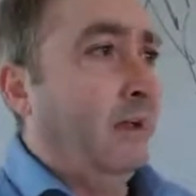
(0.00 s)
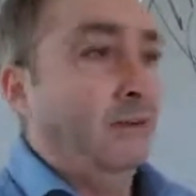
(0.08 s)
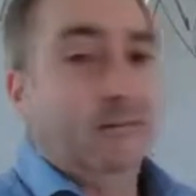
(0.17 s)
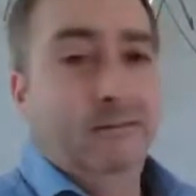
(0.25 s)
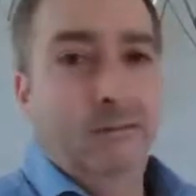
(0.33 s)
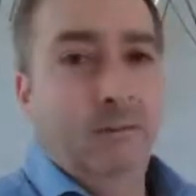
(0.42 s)

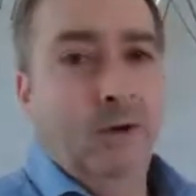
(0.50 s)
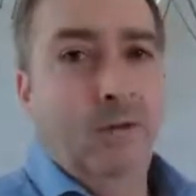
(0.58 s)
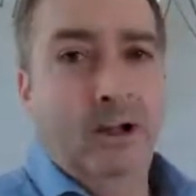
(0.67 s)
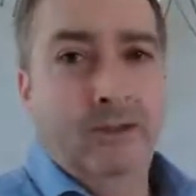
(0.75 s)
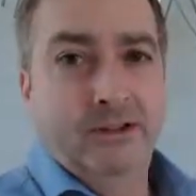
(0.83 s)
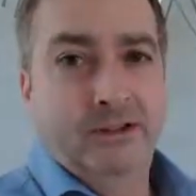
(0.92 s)
and
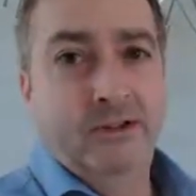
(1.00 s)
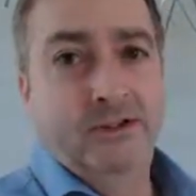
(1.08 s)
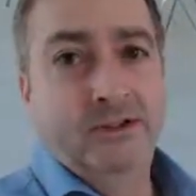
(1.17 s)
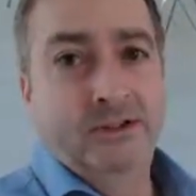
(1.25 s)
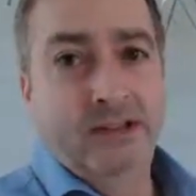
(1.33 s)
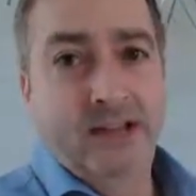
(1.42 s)
well, there's
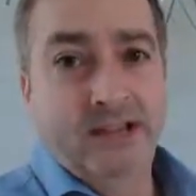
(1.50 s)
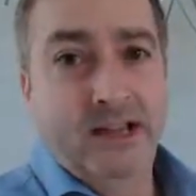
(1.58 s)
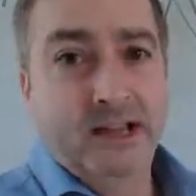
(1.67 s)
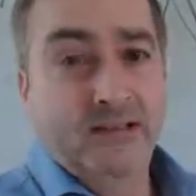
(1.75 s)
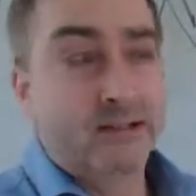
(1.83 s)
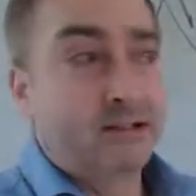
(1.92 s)
hundreds these
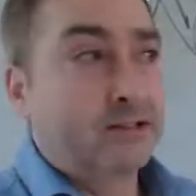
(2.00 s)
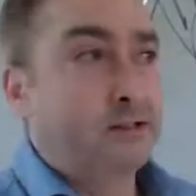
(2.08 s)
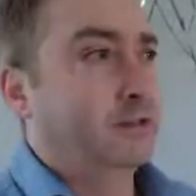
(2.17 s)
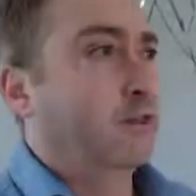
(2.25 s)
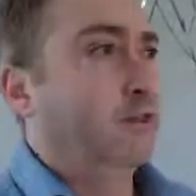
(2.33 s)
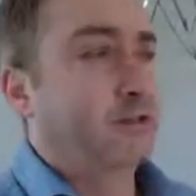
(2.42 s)
days, isn't
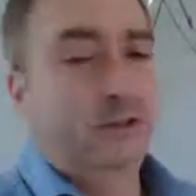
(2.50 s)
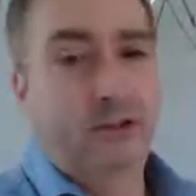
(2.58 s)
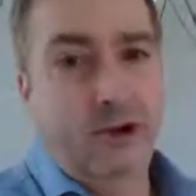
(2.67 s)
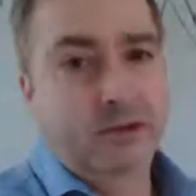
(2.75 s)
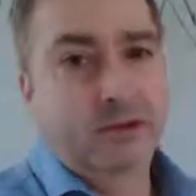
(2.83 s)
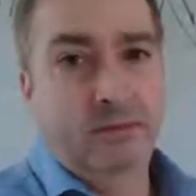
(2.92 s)
there? So there's
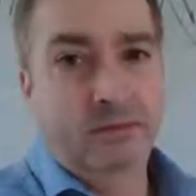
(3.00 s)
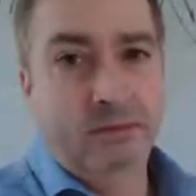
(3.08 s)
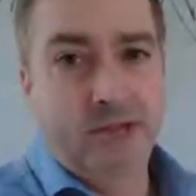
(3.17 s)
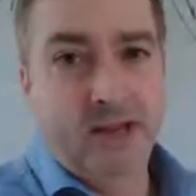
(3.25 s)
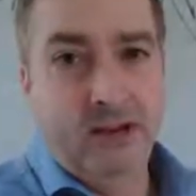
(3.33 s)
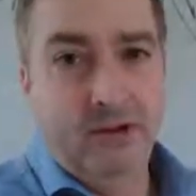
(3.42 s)
got to be
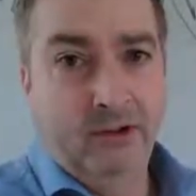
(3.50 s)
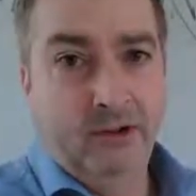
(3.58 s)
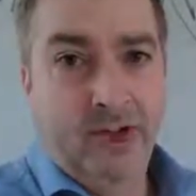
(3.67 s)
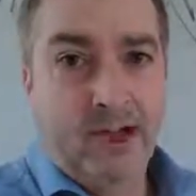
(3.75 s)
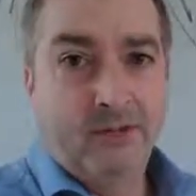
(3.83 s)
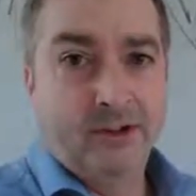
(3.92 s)
material
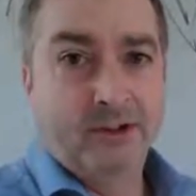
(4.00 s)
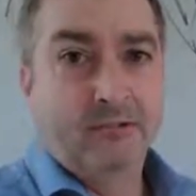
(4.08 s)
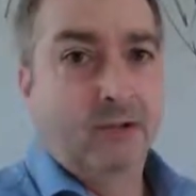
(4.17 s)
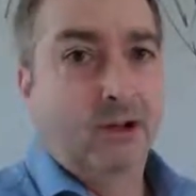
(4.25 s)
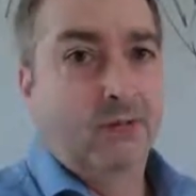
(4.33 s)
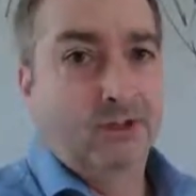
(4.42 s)
there for
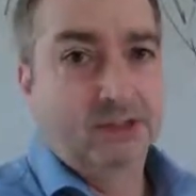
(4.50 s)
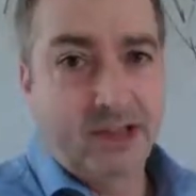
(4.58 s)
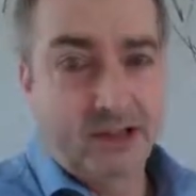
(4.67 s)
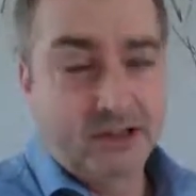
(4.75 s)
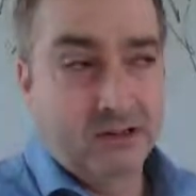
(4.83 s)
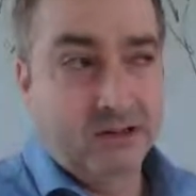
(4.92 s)
some
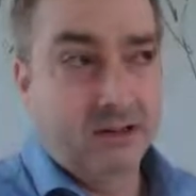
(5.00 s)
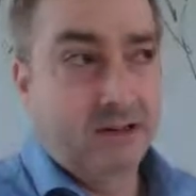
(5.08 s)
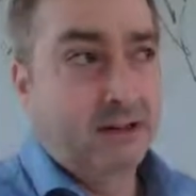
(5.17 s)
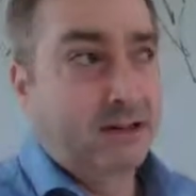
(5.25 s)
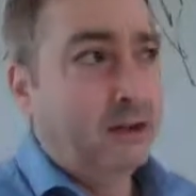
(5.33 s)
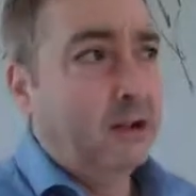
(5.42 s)
conversation. I
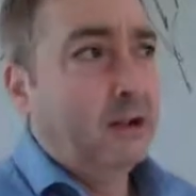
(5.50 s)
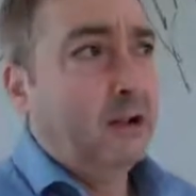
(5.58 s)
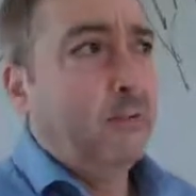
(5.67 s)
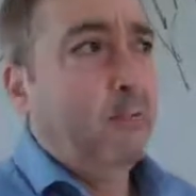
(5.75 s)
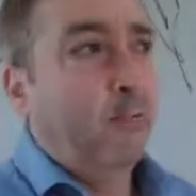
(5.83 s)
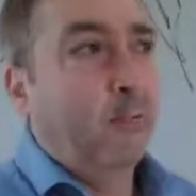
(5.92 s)
mean,
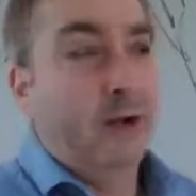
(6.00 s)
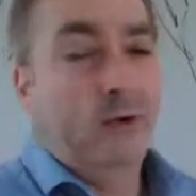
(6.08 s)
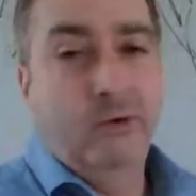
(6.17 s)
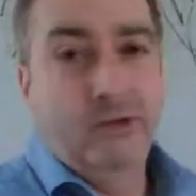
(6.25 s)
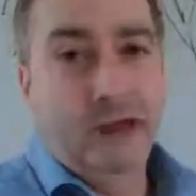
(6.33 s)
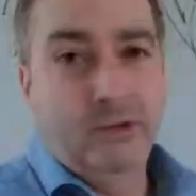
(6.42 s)

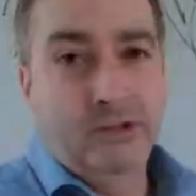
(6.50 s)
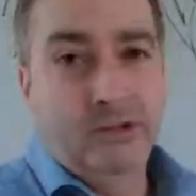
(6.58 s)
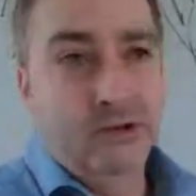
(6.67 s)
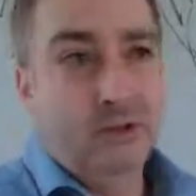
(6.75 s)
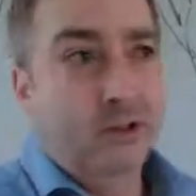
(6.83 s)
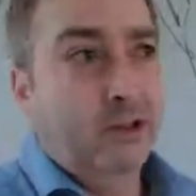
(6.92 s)
back when I
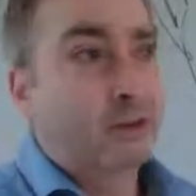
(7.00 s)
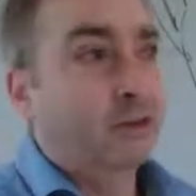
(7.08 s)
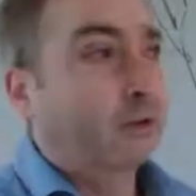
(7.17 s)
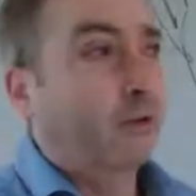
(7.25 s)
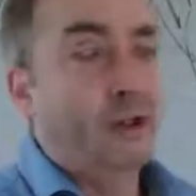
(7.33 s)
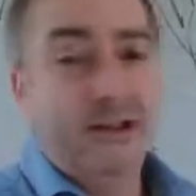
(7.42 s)
was younger,
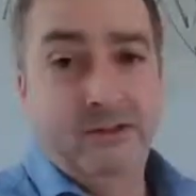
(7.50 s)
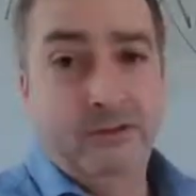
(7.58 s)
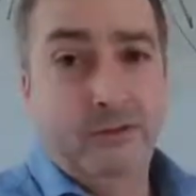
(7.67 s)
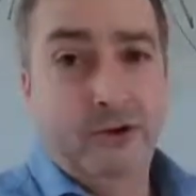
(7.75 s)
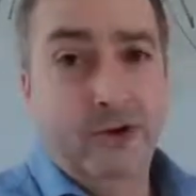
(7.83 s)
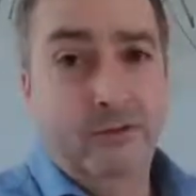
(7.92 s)
you went
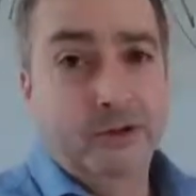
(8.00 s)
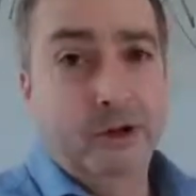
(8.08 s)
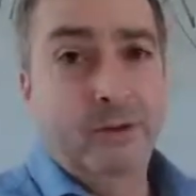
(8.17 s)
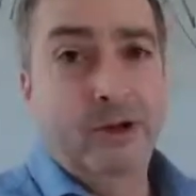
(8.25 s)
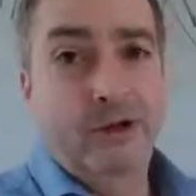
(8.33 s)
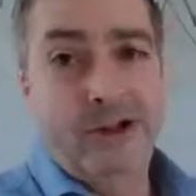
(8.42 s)
into a coffee
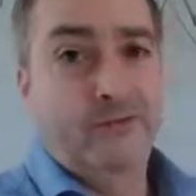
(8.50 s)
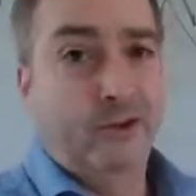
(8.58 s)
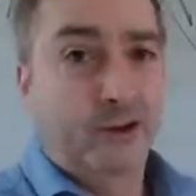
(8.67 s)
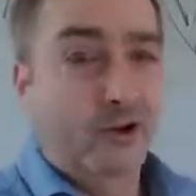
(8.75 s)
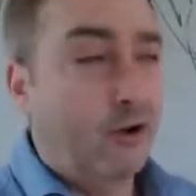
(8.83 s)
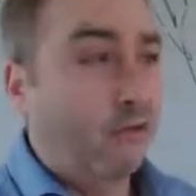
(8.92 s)
shop, you asked
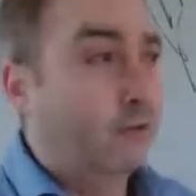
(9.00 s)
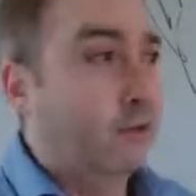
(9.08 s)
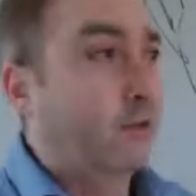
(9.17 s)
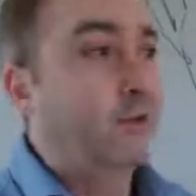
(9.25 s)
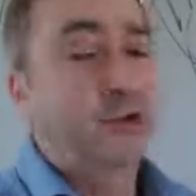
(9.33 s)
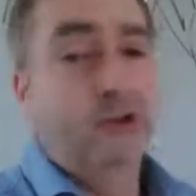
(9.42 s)
for a coffee,
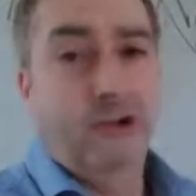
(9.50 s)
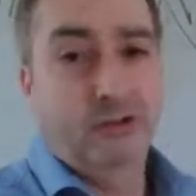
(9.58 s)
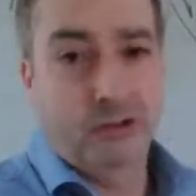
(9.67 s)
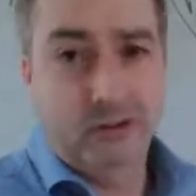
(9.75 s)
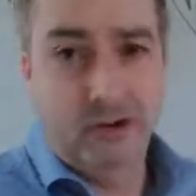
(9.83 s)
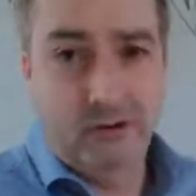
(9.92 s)
you got a